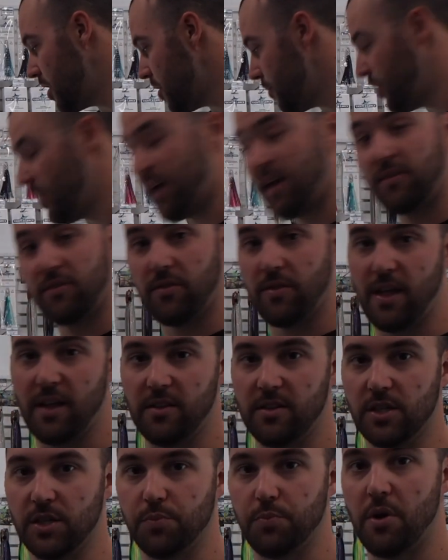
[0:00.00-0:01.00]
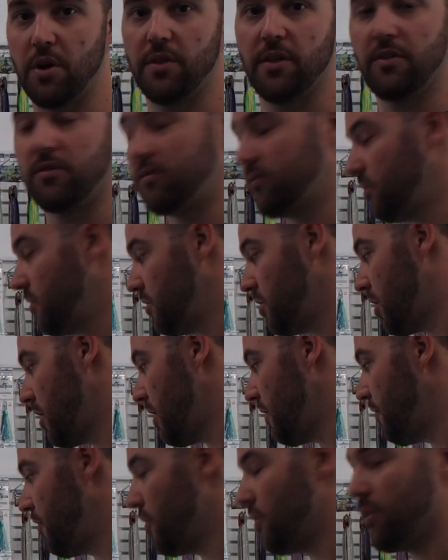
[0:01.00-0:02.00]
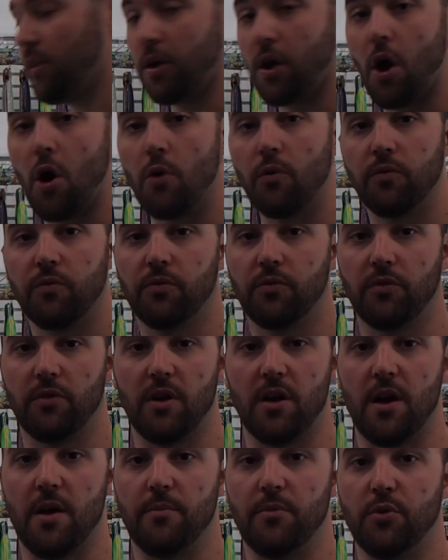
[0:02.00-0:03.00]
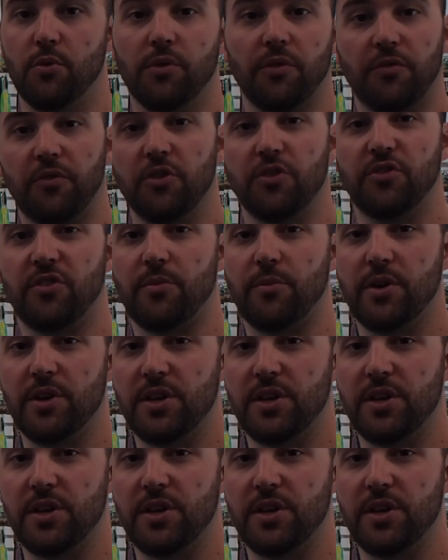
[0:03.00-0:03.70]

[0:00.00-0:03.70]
But that's a spot that's, you know, if you're in the Gulf, you want to fish somewhere